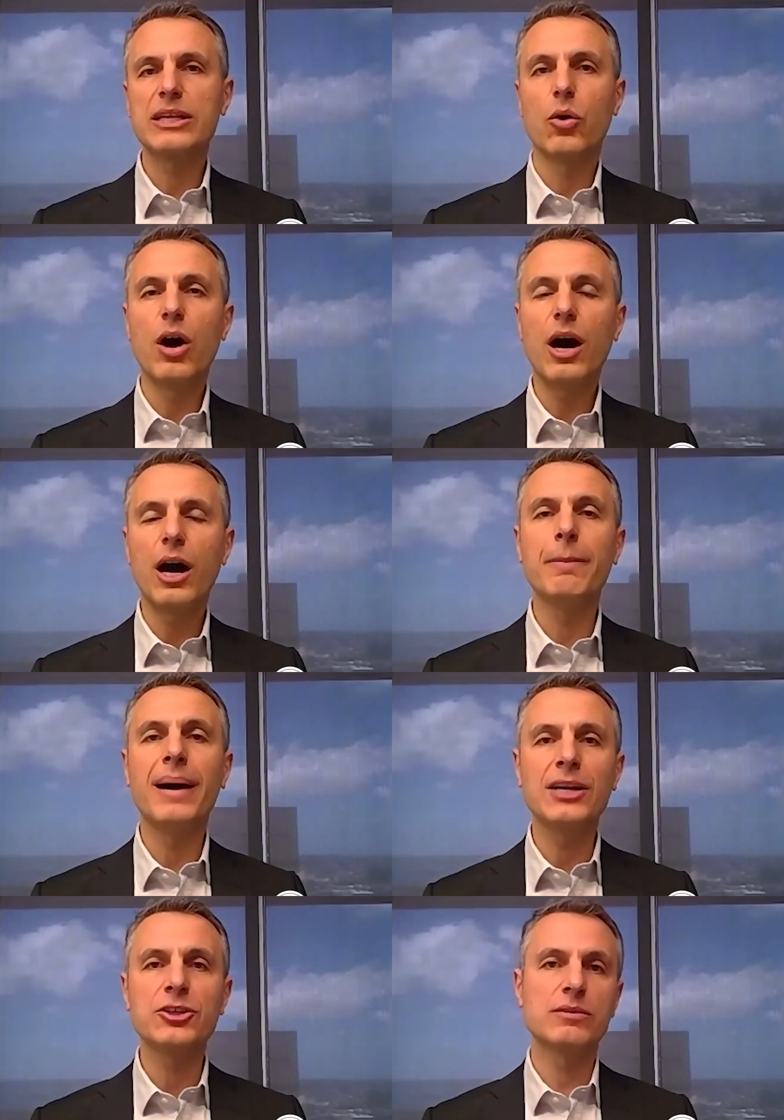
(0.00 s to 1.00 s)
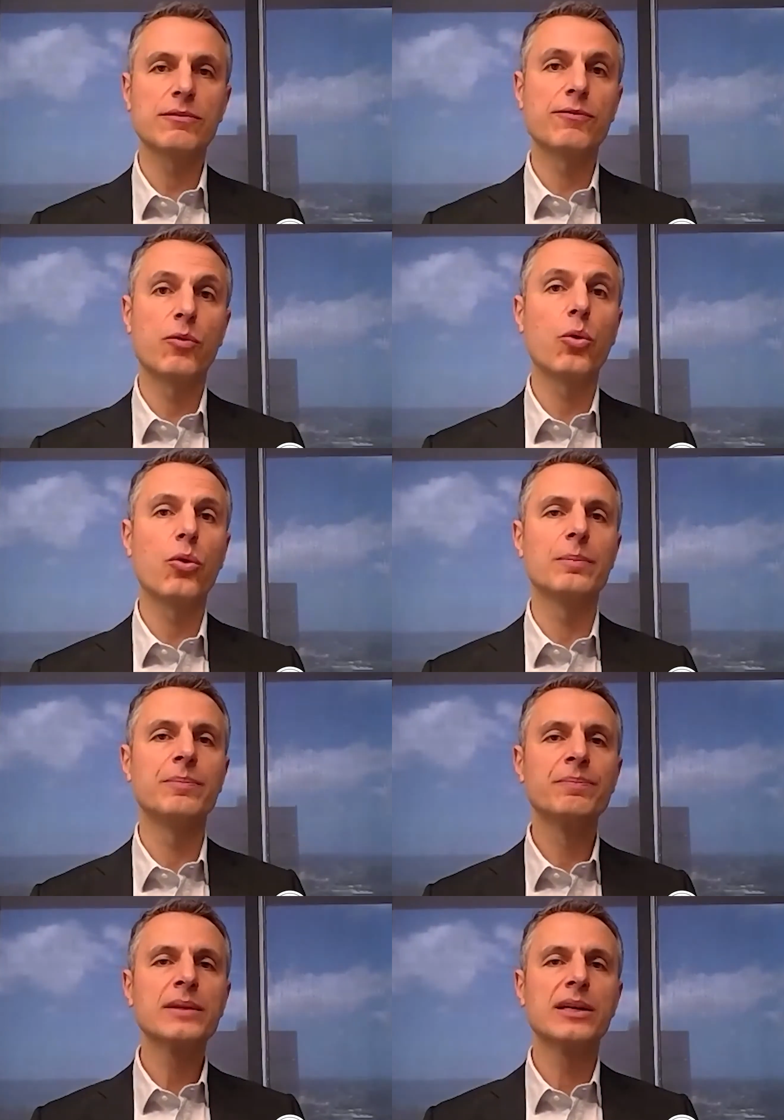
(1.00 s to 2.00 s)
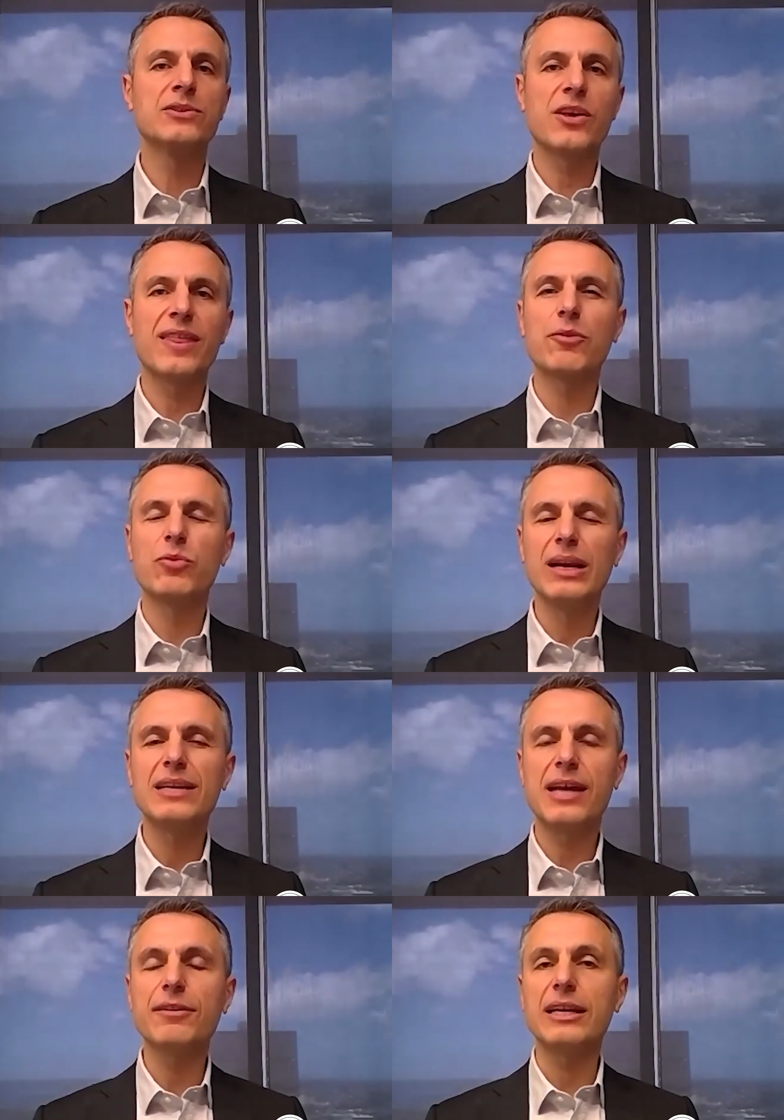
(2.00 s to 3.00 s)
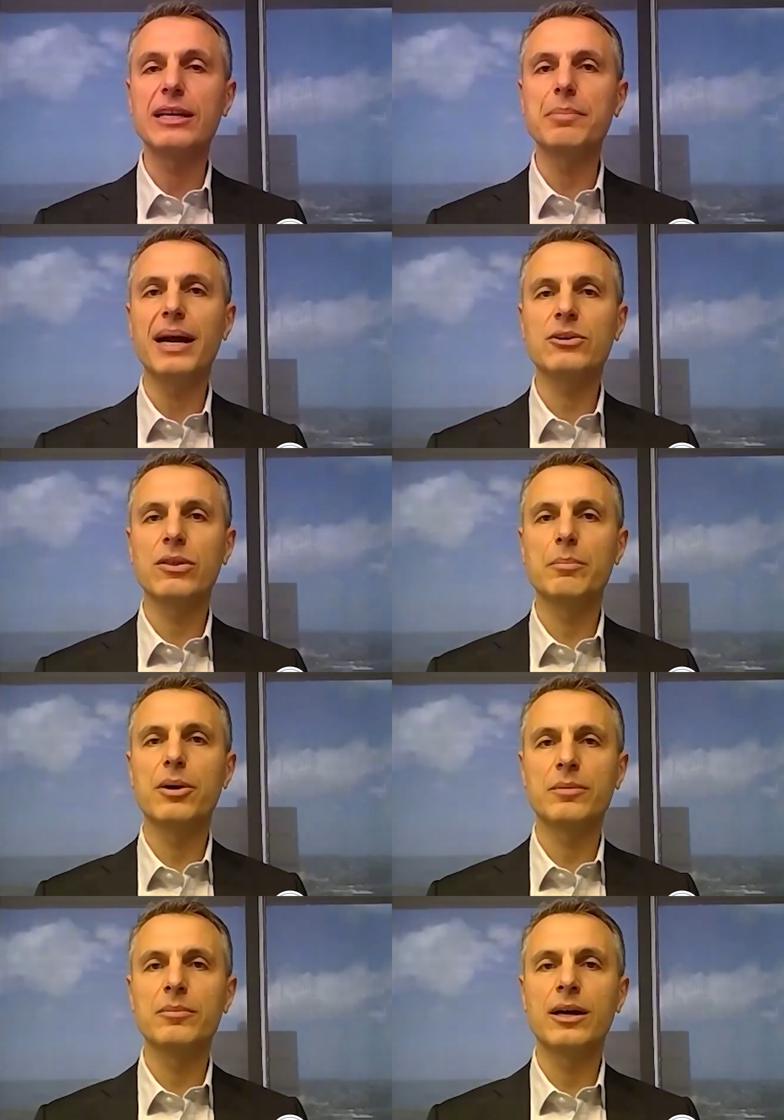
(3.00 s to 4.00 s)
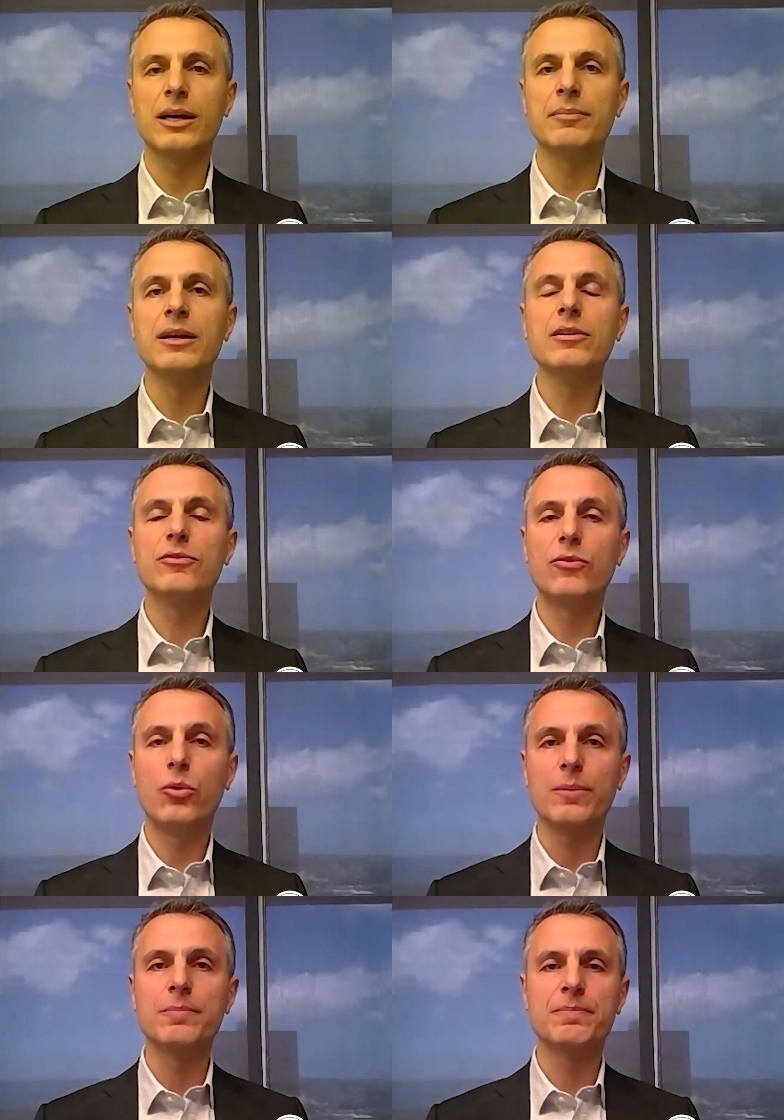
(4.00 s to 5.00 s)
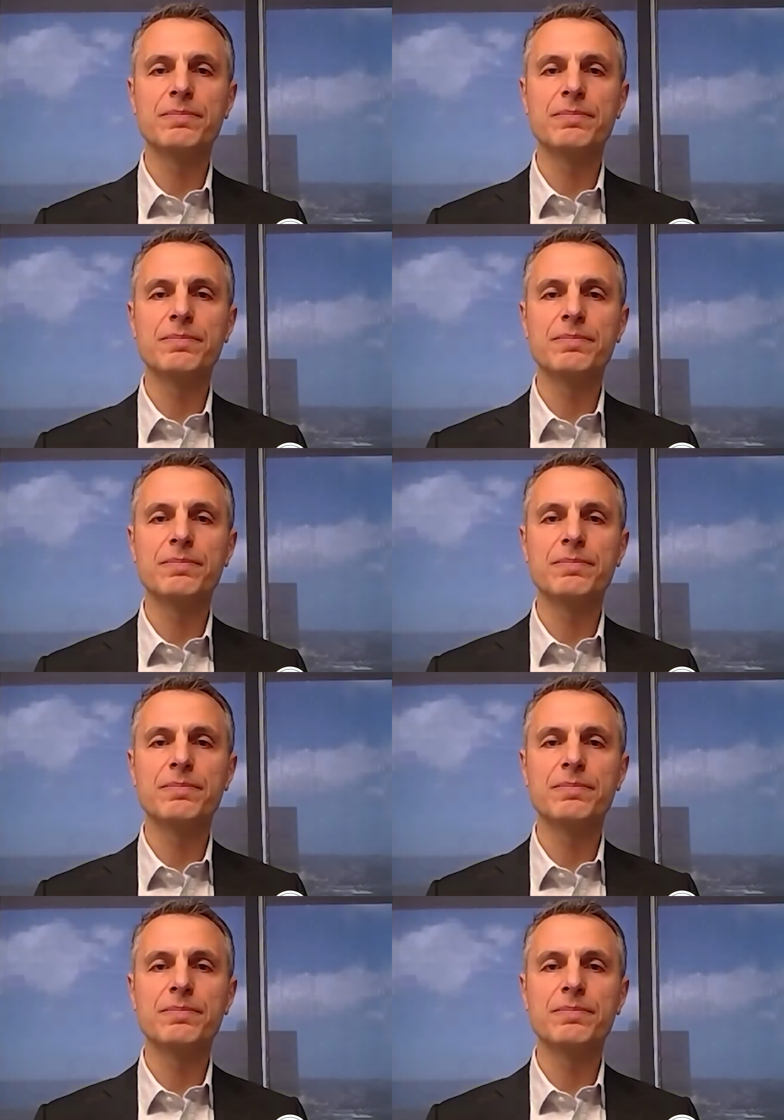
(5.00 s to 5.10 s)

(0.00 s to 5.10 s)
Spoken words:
or high margin for them. And so that really is having an impact on the bottom line for them.